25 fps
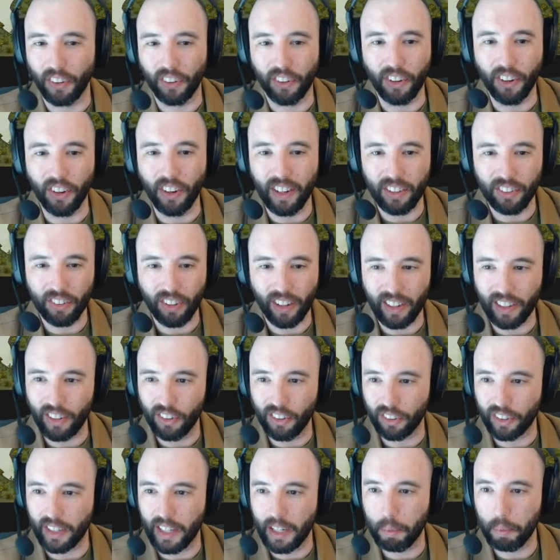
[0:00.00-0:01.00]
and try to
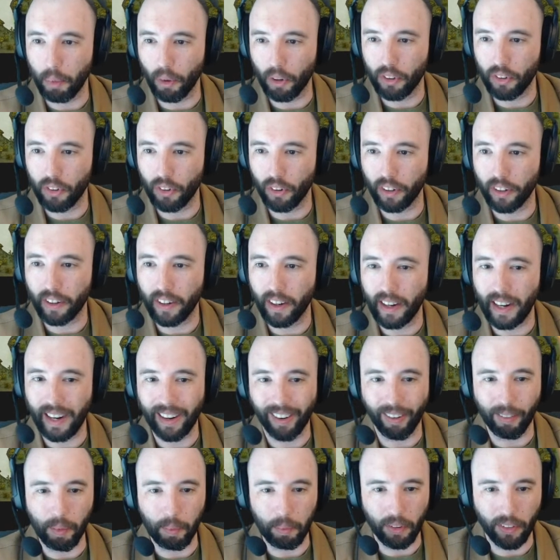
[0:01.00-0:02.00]
use a keyboard shortcut, I
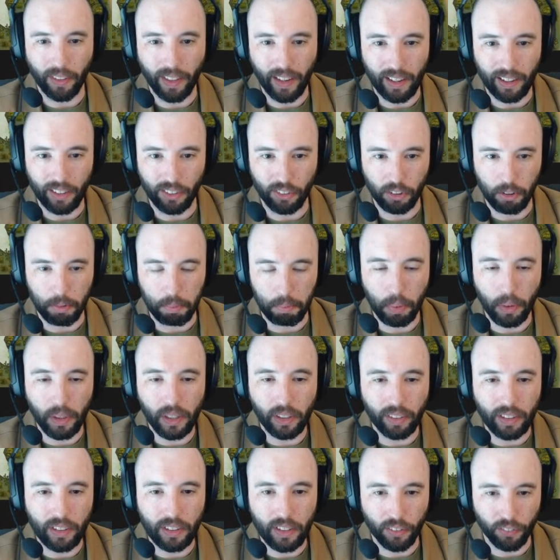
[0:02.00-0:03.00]
remember that it is
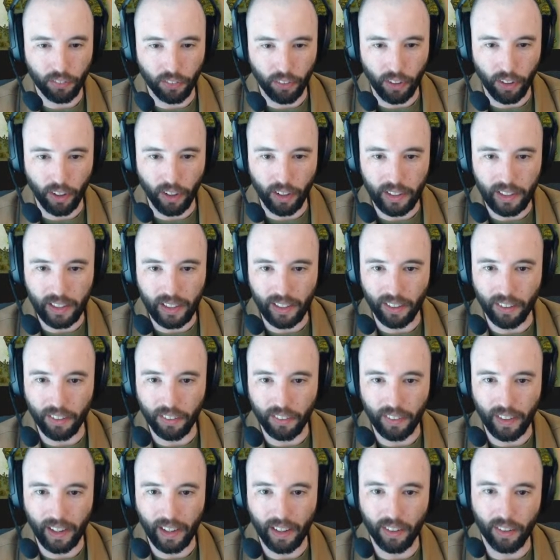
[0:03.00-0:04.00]
completely different on here
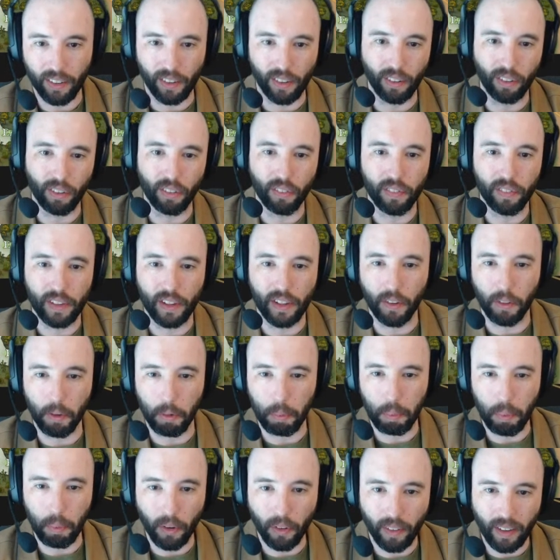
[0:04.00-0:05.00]
than all of the
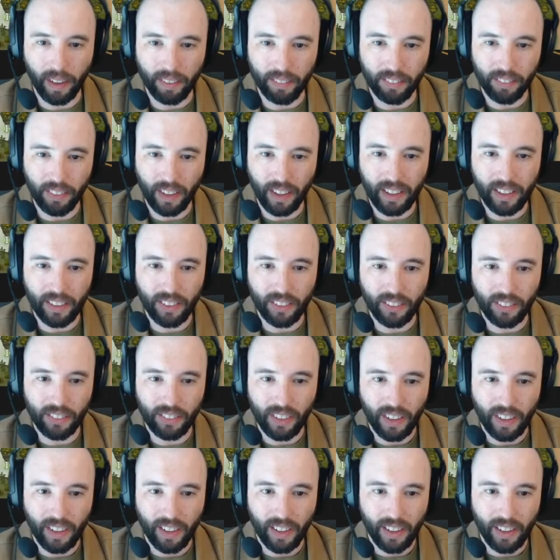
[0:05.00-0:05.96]
other programs that I use.